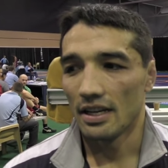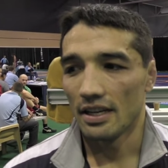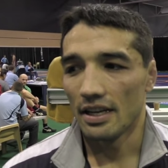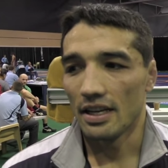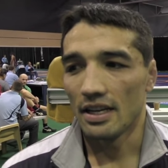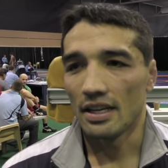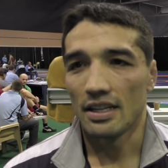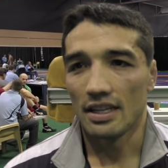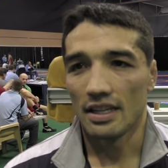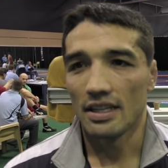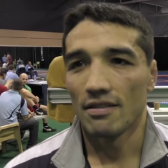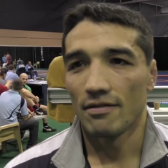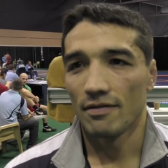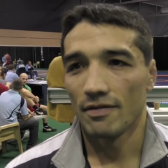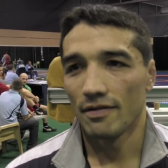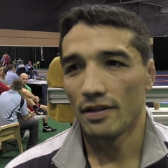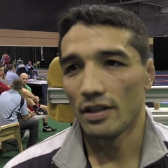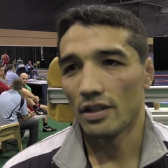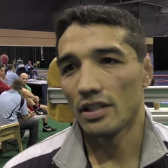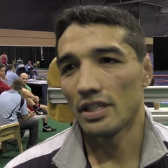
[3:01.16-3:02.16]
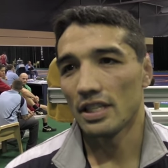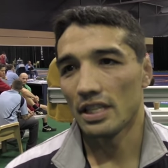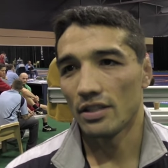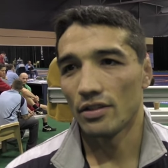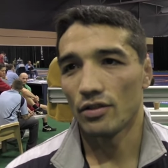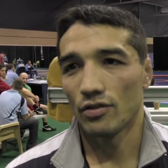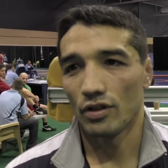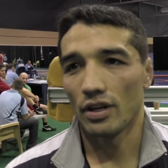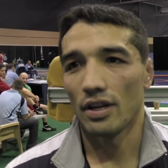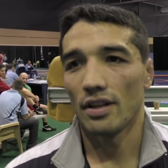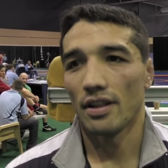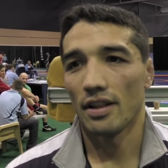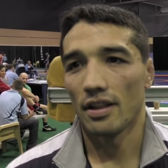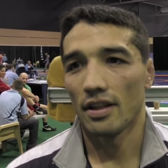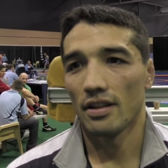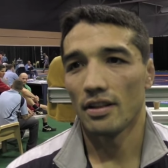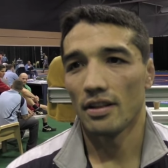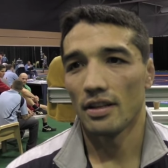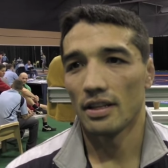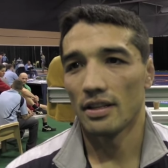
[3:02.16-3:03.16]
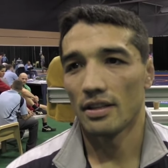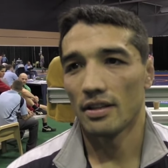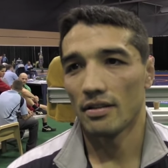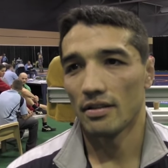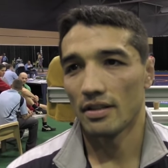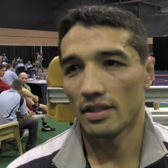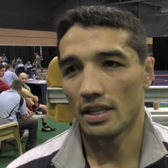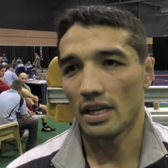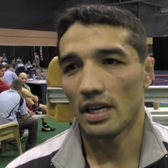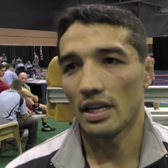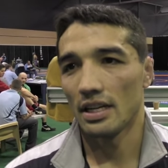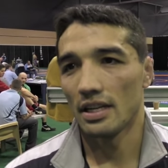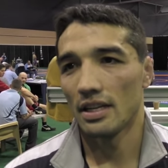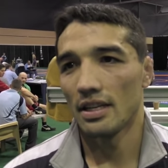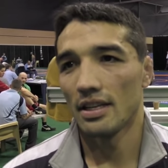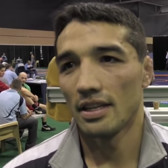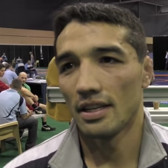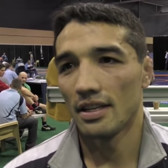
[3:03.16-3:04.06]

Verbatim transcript: yeah, fitness and strength side.